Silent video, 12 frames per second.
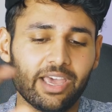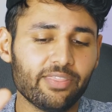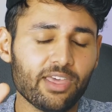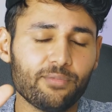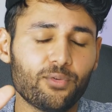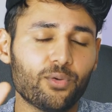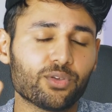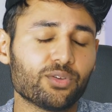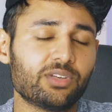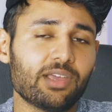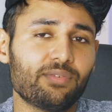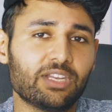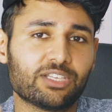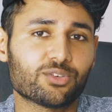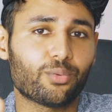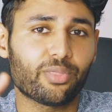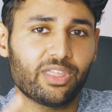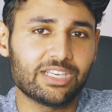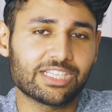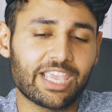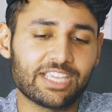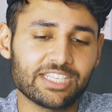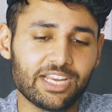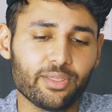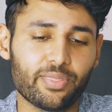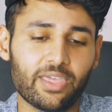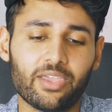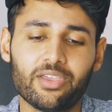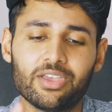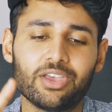and therefore you'd never need to authenticate anything,